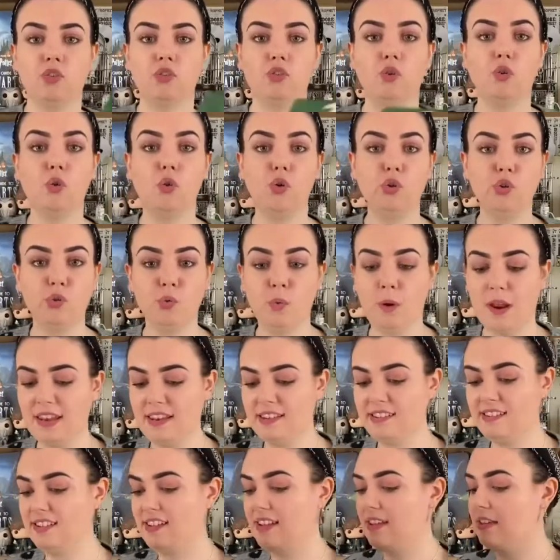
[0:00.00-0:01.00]
Door
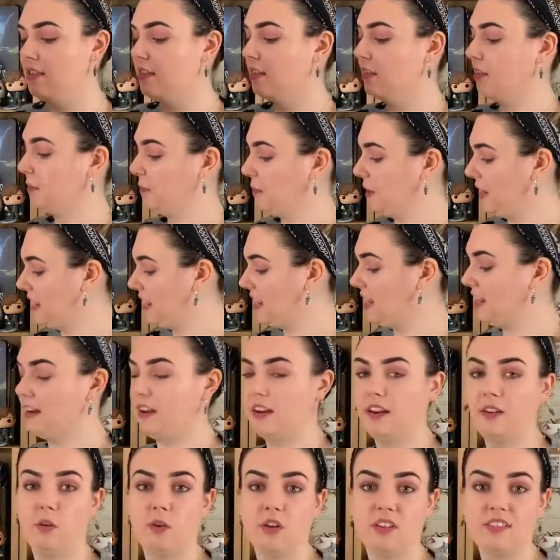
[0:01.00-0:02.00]
23,
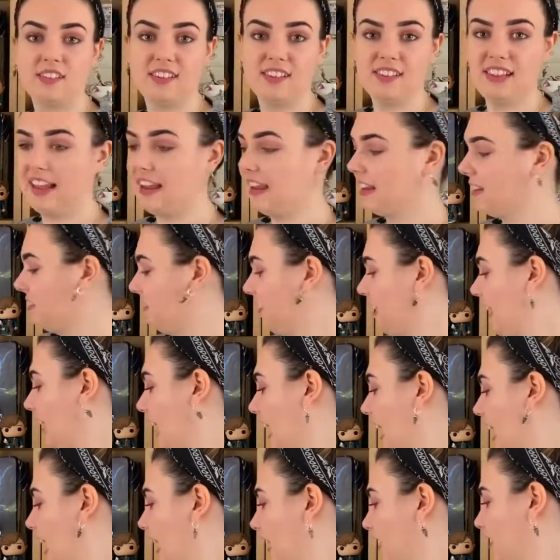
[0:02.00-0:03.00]
second to
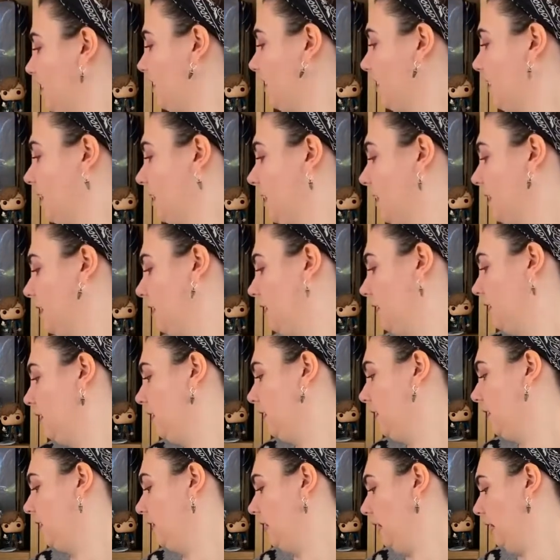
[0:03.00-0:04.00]
last.
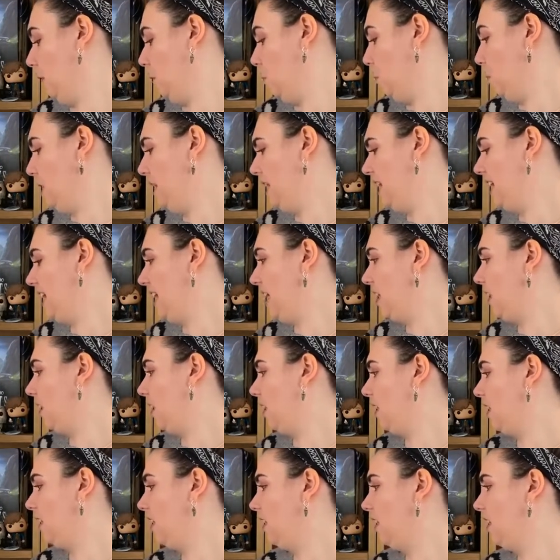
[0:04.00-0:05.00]
And we
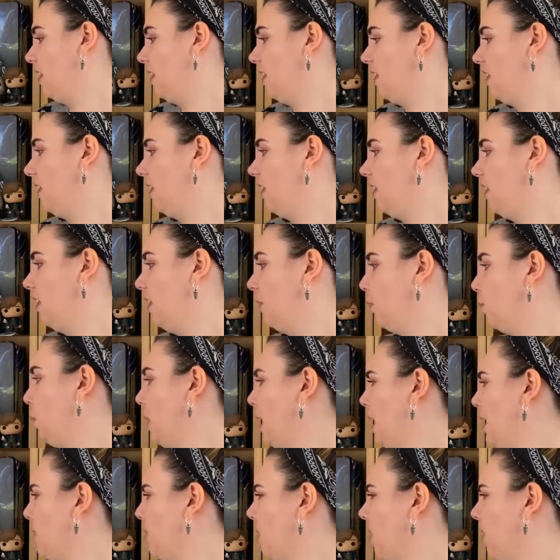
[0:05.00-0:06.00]
are,
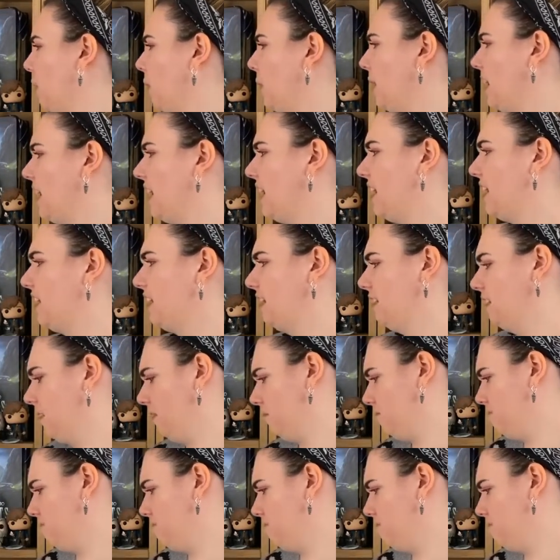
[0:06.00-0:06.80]
where are we?